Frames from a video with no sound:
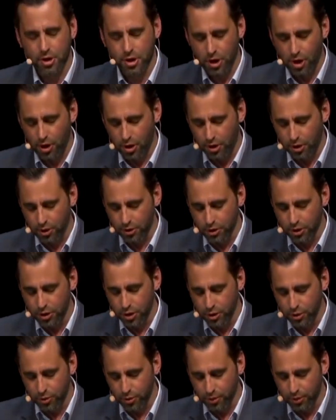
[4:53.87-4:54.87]
Carl
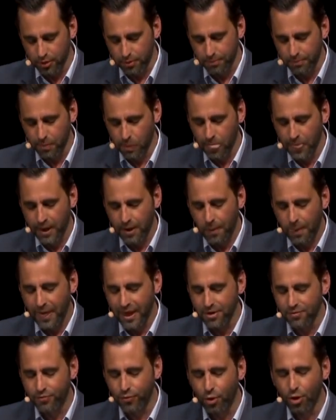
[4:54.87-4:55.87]
Jung,
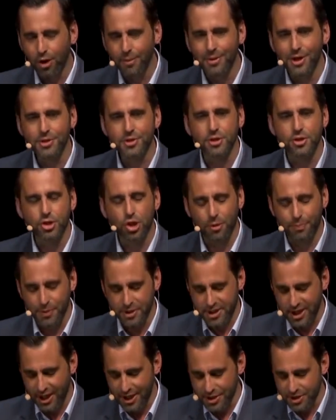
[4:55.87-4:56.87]
inform his
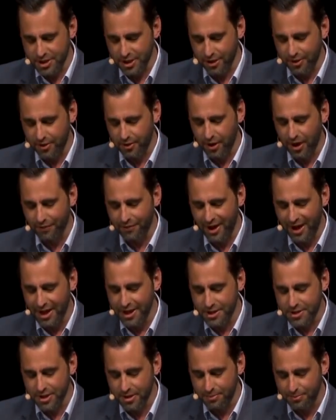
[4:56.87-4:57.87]
interpretation of
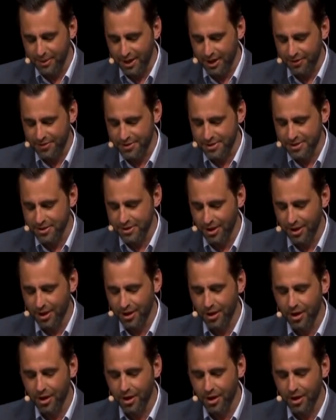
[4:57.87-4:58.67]
ancient myths,